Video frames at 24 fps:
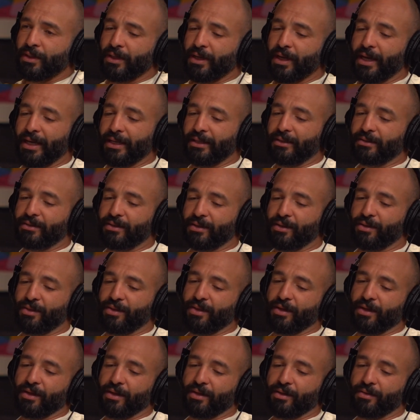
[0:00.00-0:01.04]
and
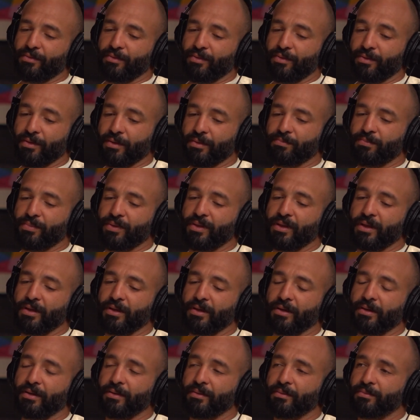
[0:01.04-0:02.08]

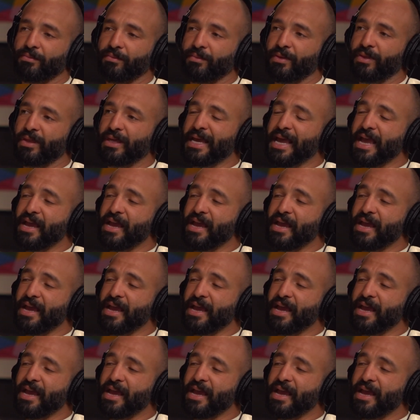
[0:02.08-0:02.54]
the